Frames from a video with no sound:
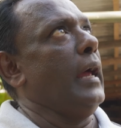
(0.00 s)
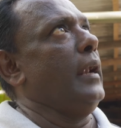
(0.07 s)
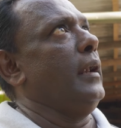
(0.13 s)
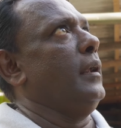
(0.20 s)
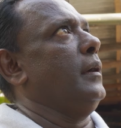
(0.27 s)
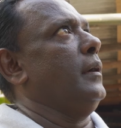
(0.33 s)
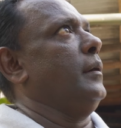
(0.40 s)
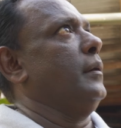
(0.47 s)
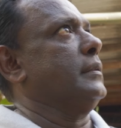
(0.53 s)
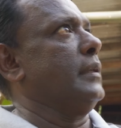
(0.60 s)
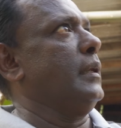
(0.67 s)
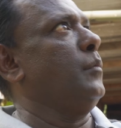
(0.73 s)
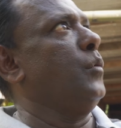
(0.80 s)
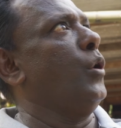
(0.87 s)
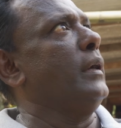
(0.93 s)
and, right. And uh,
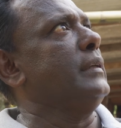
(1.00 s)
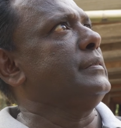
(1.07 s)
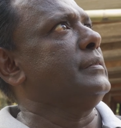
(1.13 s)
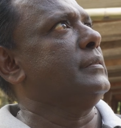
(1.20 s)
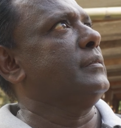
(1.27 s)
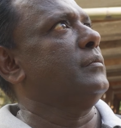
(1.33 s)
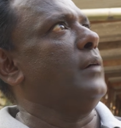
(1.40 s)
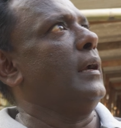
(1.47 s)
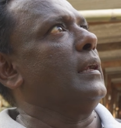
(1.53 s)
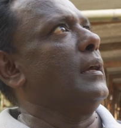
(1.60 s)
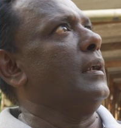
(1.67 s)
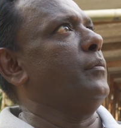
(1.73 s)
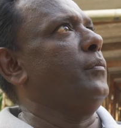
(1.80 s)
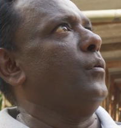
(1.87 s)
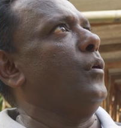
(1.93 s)
three boys, one
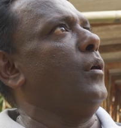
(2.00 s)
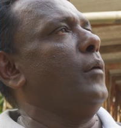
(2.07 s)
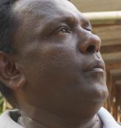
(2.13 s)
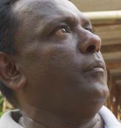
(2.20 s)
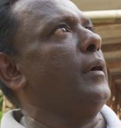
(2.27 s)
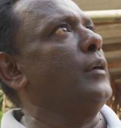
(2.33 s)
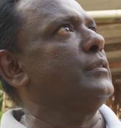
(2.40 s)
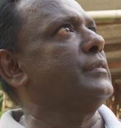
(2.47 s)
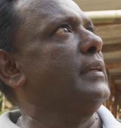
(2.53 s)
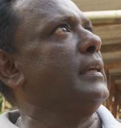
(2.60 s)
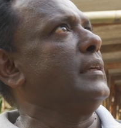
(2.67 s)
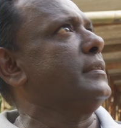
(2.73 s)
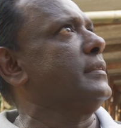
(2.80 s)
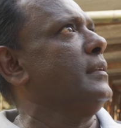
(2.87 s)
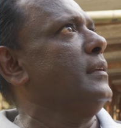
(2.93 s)
got four, five,
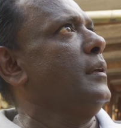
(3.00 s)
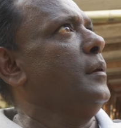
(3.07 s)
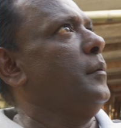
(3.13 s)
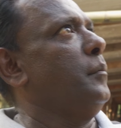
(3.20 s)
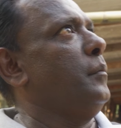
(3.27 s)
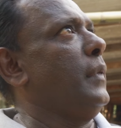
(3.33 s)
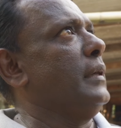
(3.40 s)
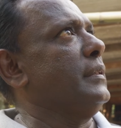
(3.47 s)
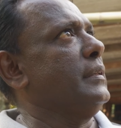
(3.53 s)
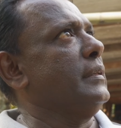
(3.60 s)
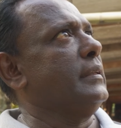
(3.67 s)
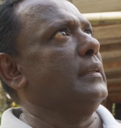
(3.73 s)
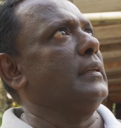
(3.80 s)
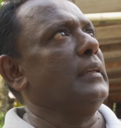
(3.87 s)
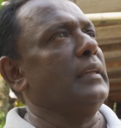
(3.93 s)
six. My
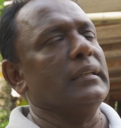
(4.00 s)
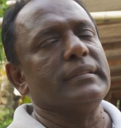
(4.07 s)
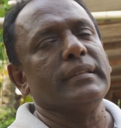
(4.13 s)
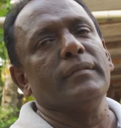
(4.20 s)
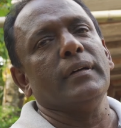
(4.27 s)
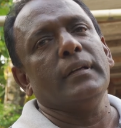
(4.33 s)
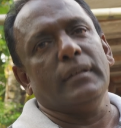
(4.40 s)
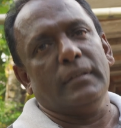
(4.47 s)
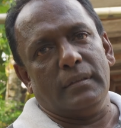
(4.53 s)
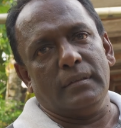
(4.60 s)
sister is seven.